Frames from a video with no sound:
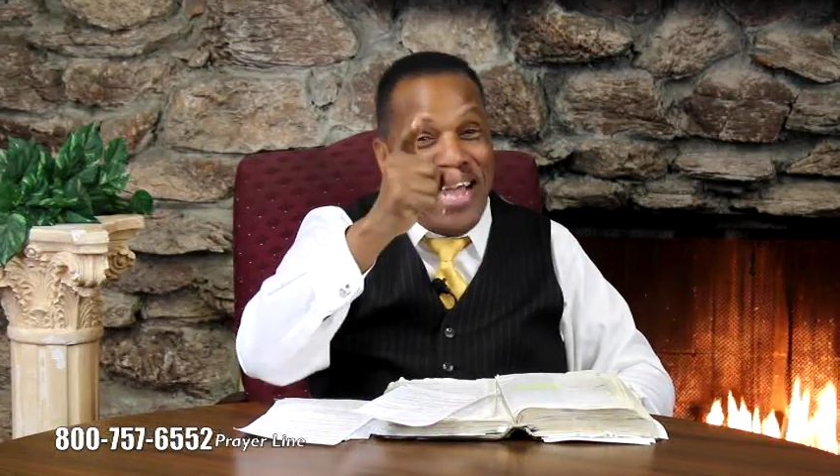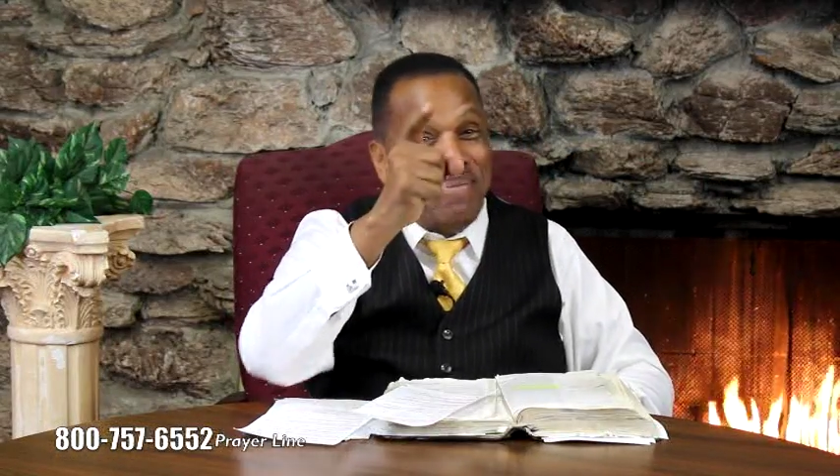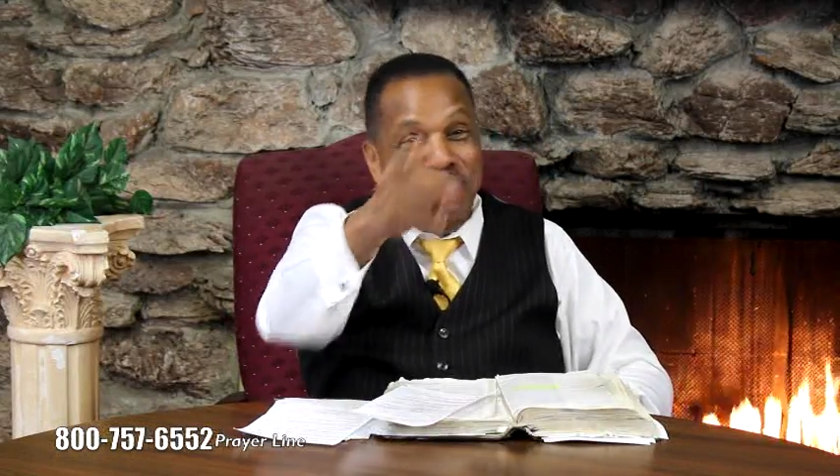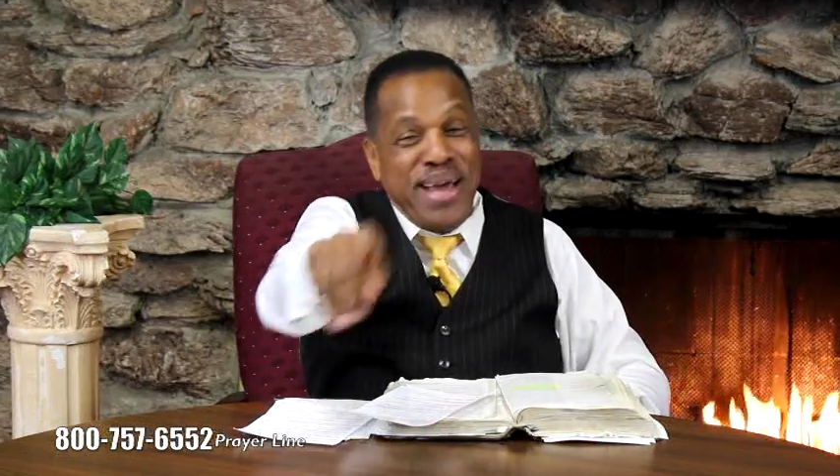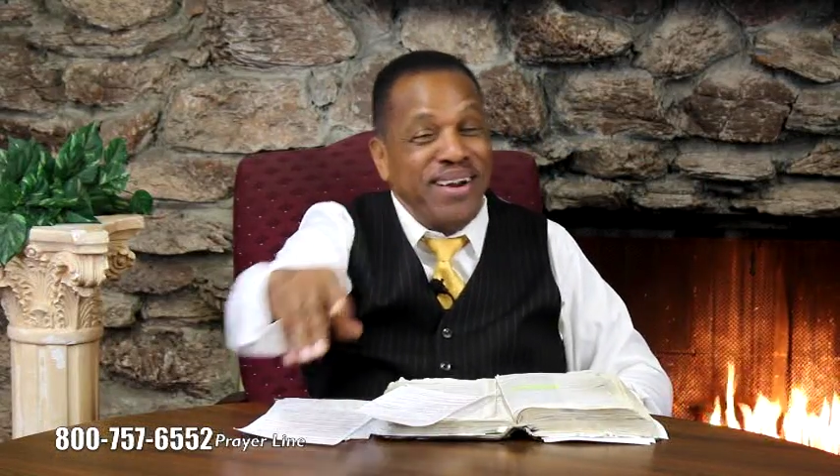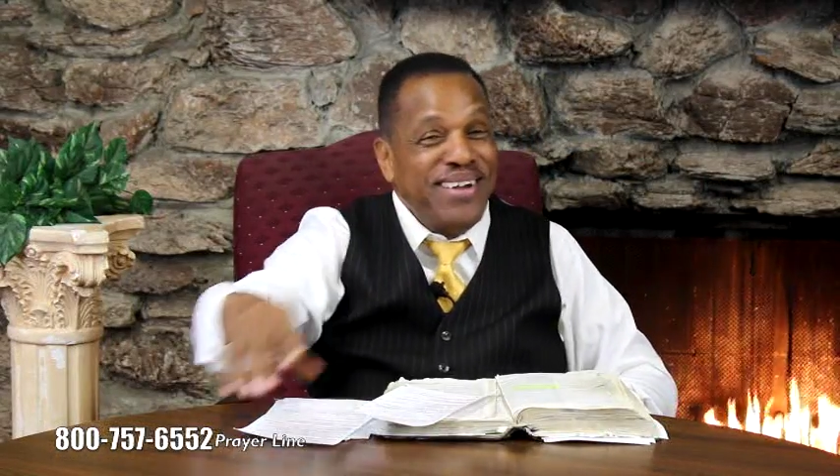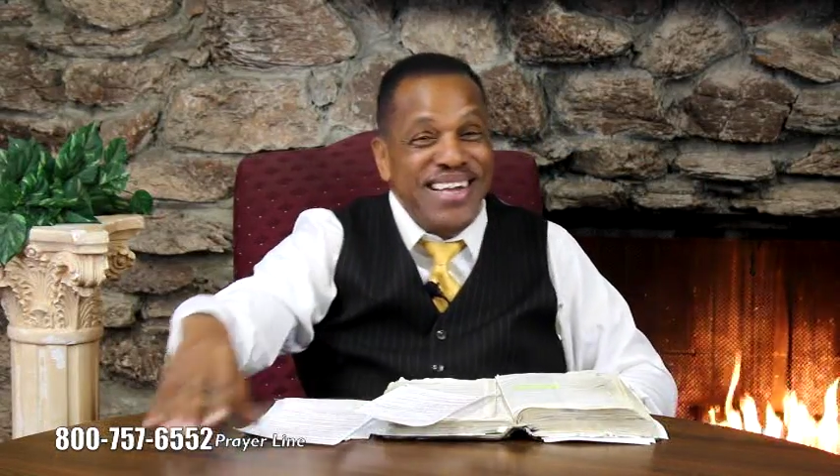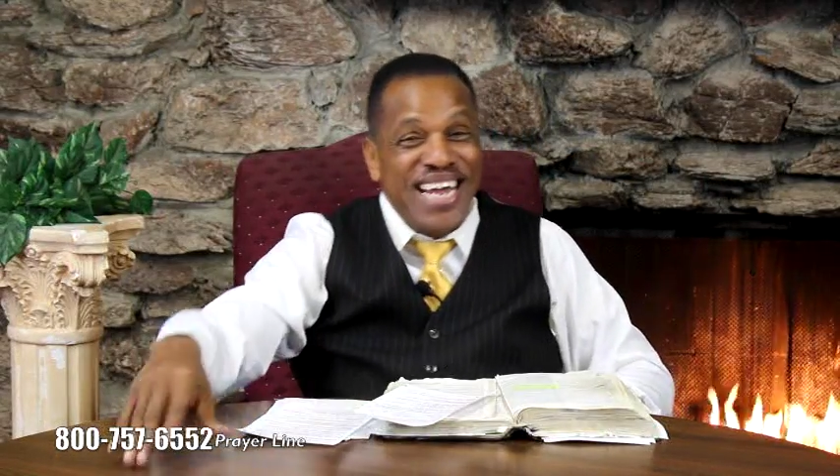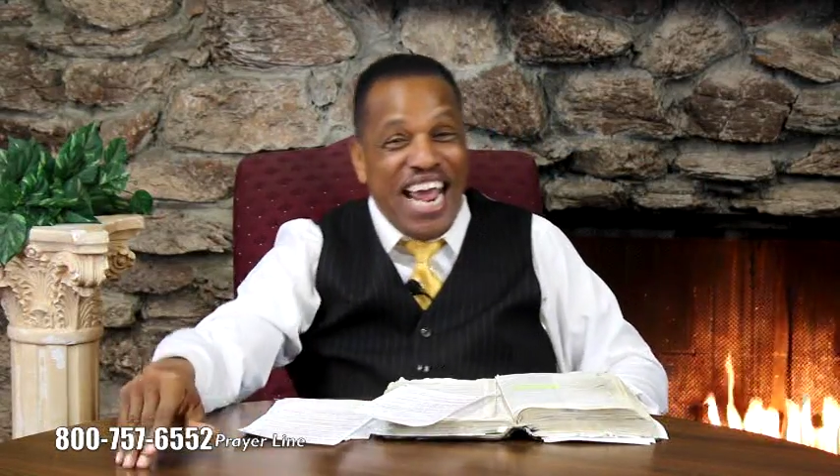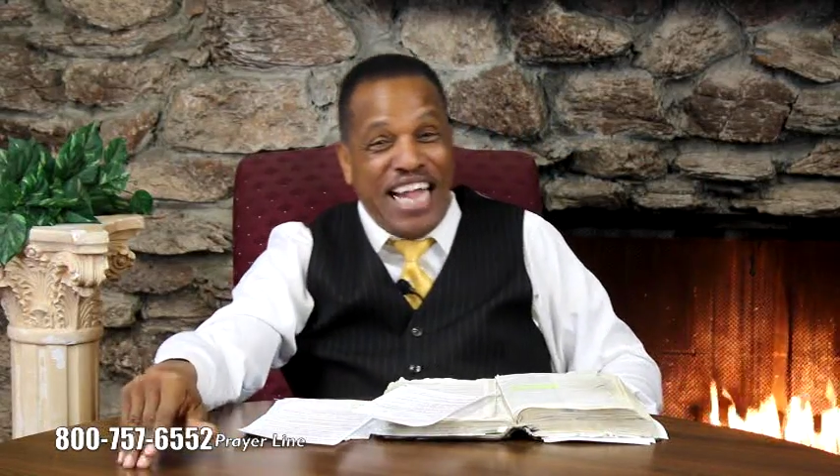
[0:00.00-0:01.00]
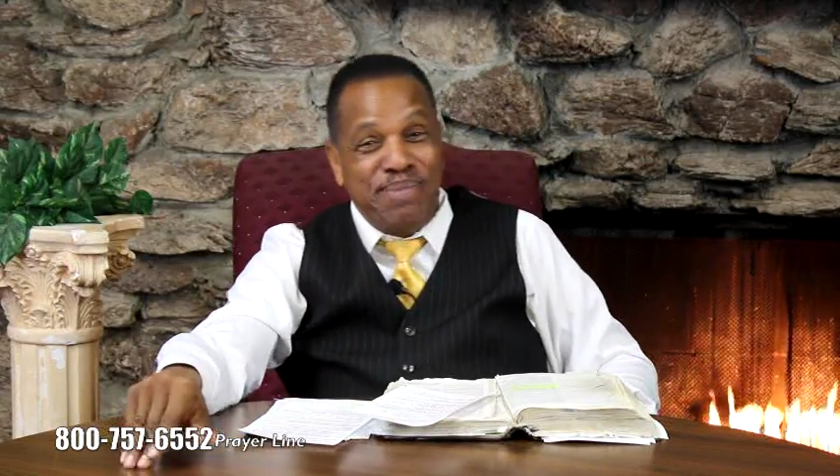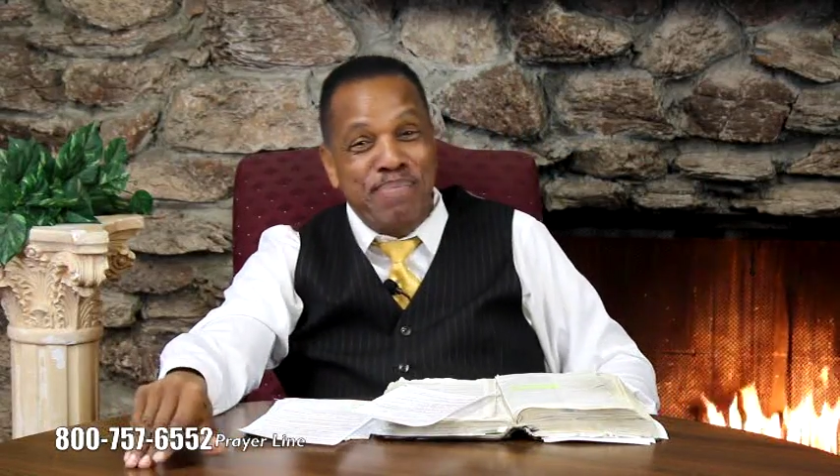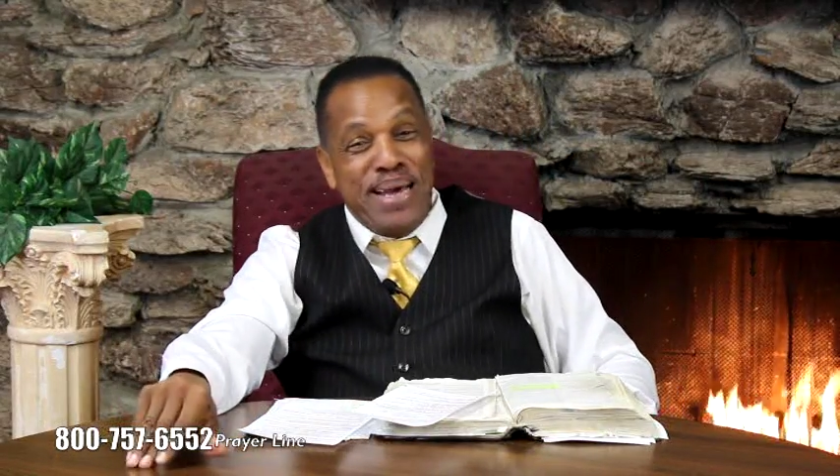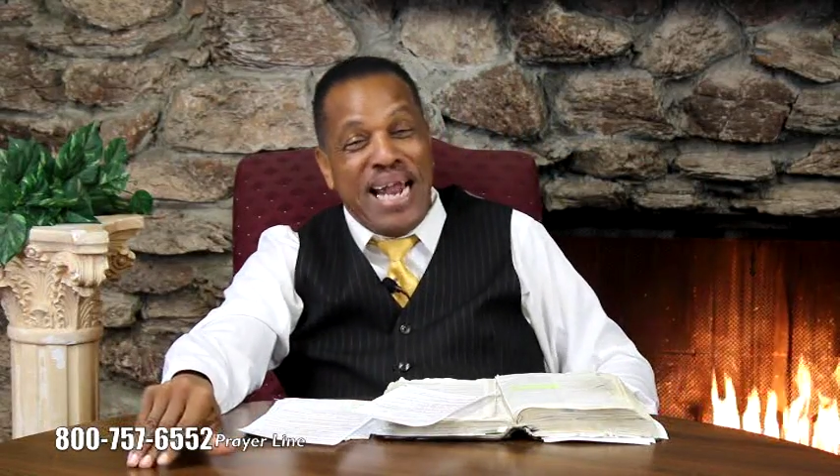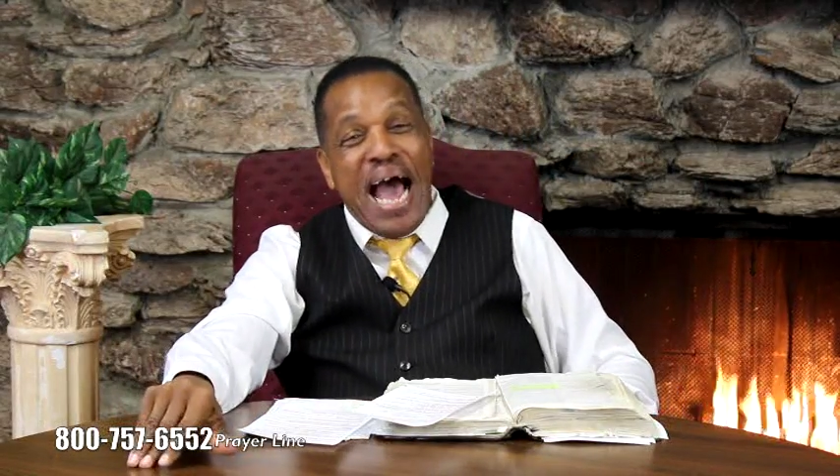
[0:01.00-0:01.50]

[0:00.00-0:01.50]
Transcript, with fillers: and better and better.